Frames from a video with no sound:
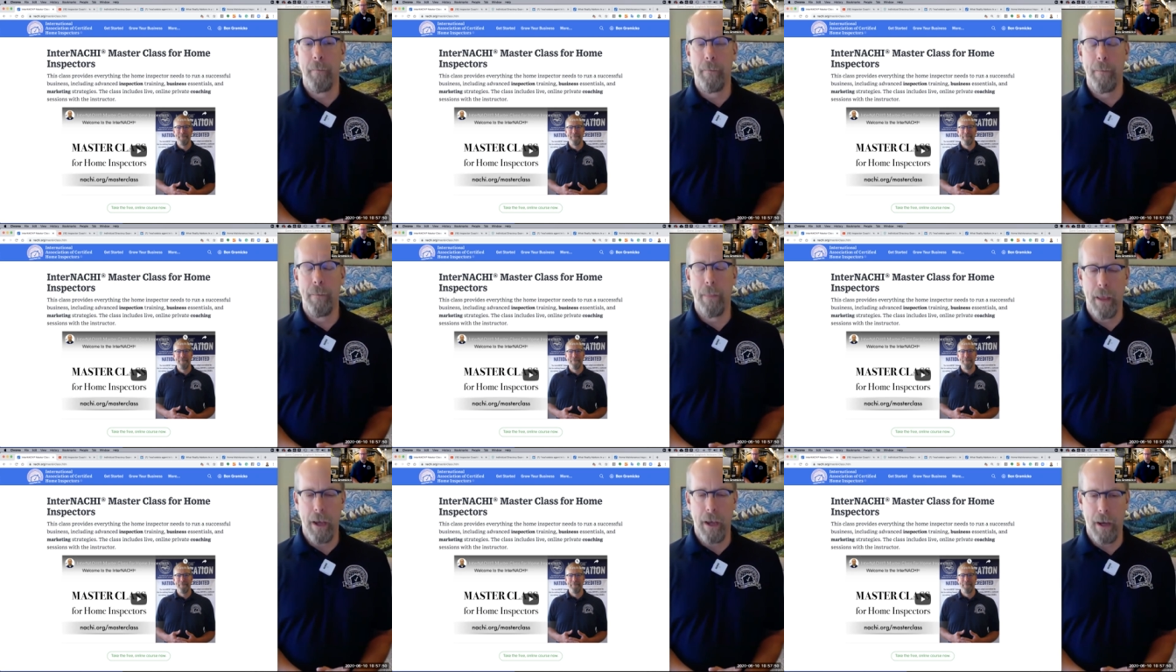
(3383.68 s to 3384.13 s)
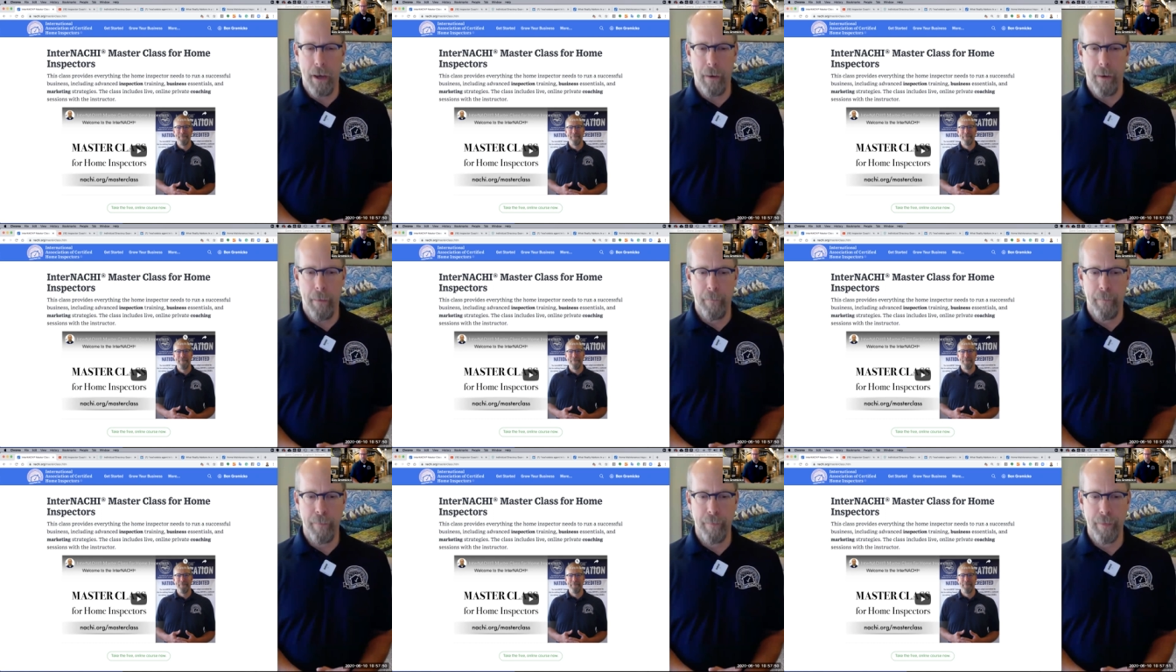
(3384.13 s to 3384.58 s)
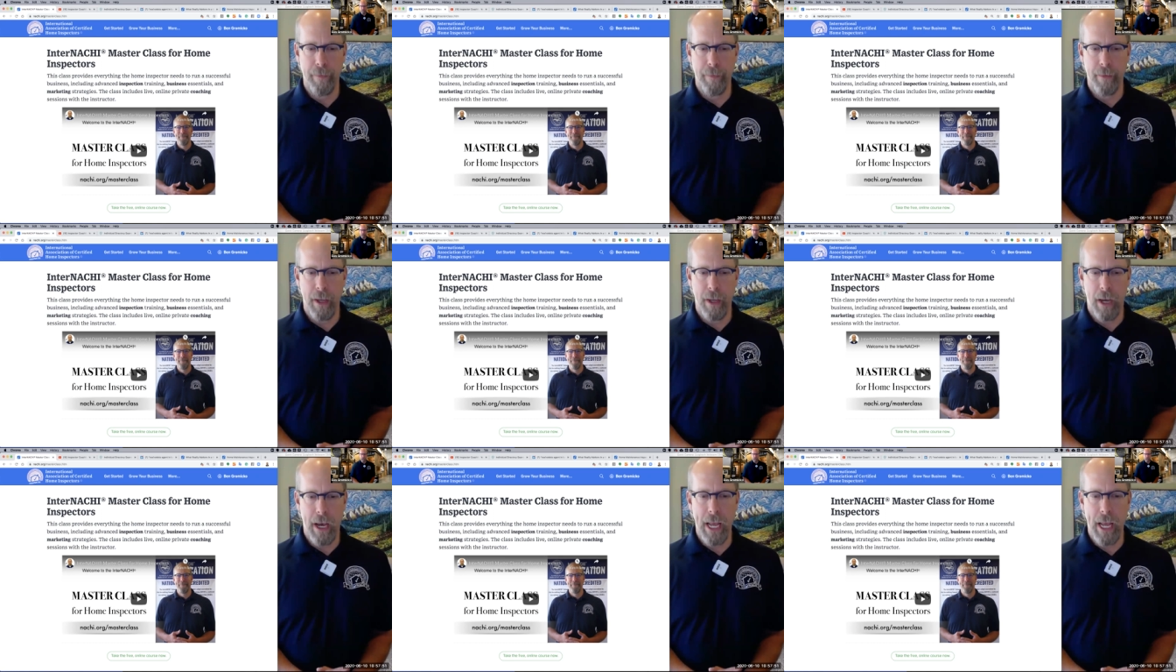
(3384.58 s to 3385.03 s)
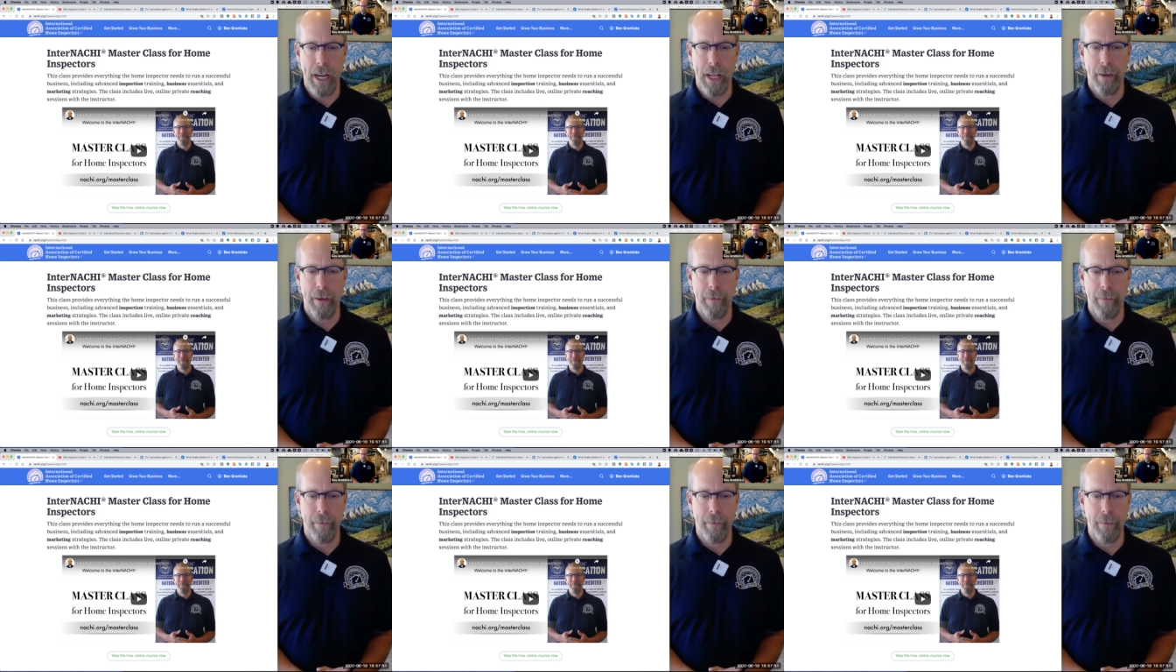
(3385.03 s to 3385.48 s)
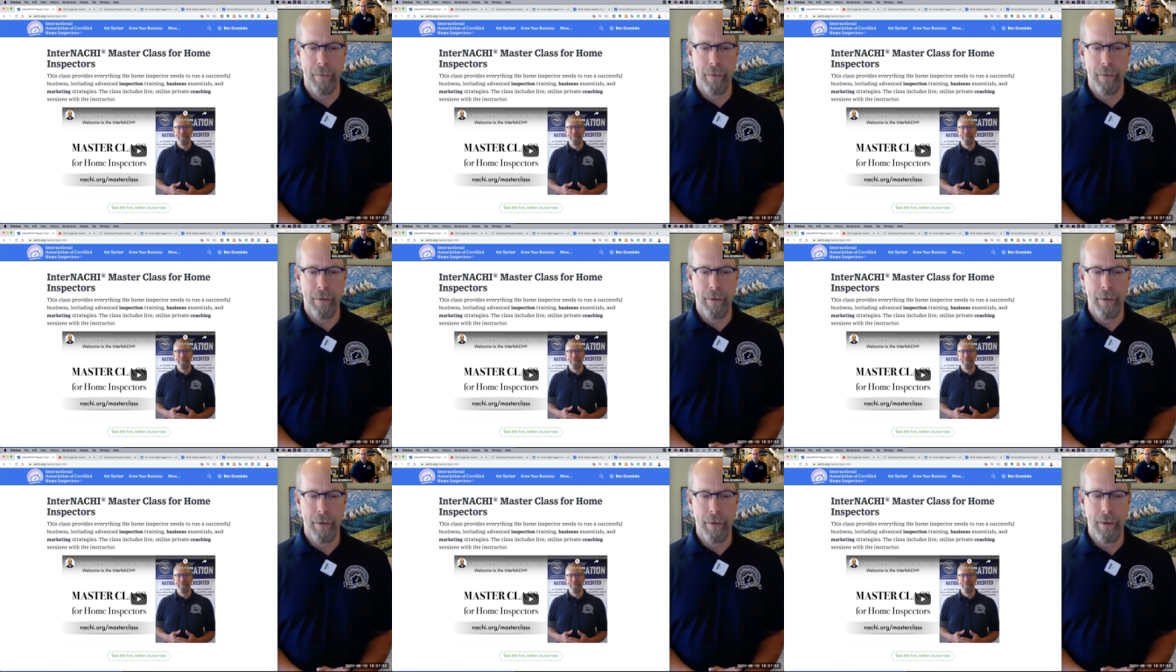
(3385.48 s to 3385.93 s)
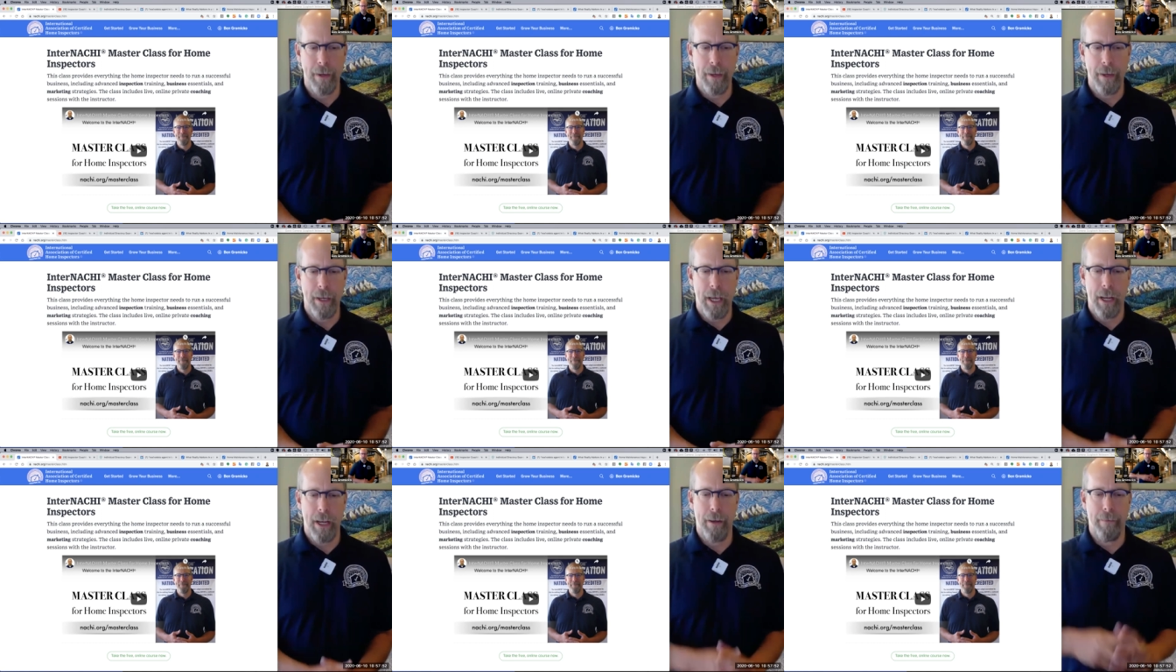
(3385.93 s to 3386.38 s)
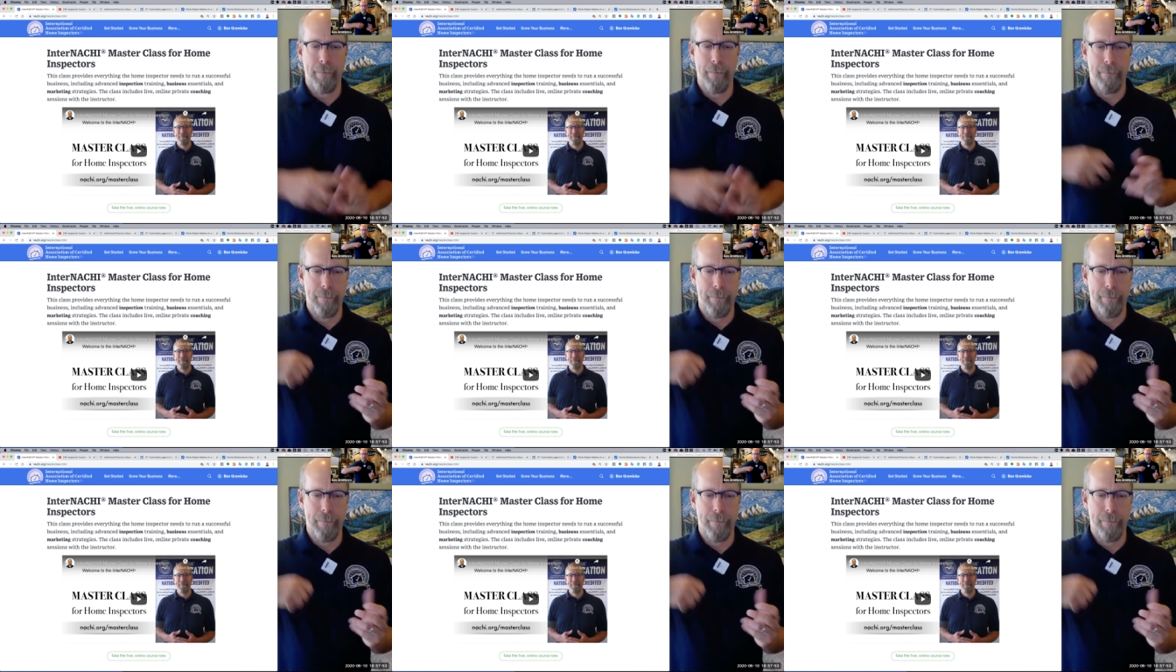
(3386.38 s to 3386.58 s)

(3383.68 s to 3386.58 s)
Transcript: um, I had a had a